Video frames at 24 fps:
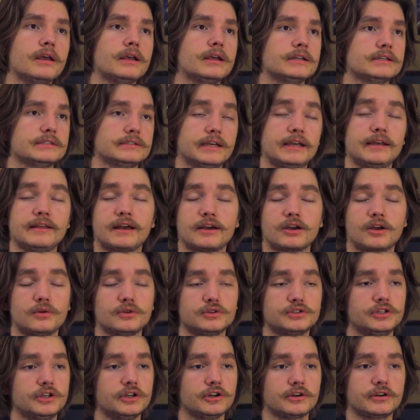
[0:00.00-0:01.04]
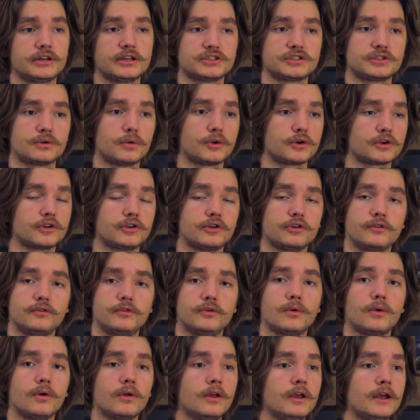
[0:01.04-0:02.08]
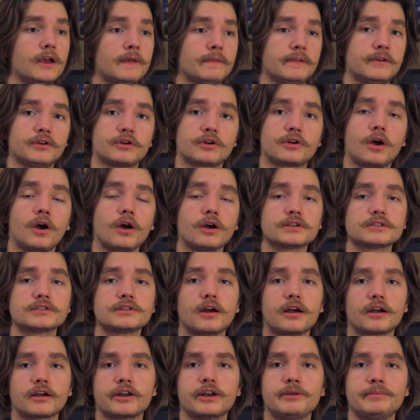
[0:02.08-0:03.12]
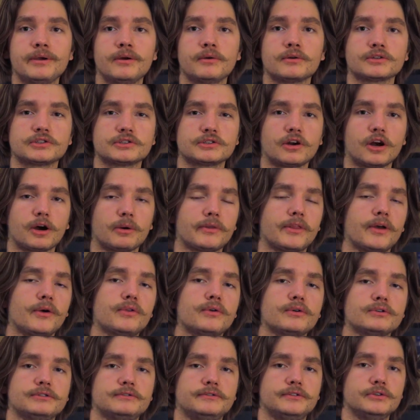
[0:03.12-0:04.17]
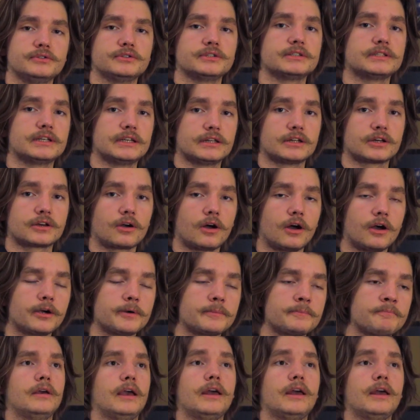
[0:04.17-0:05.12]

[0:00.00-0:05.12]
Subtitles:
say that goes to your ignition or to your fuel, then your car's not going to be able to start without those fuses in the car.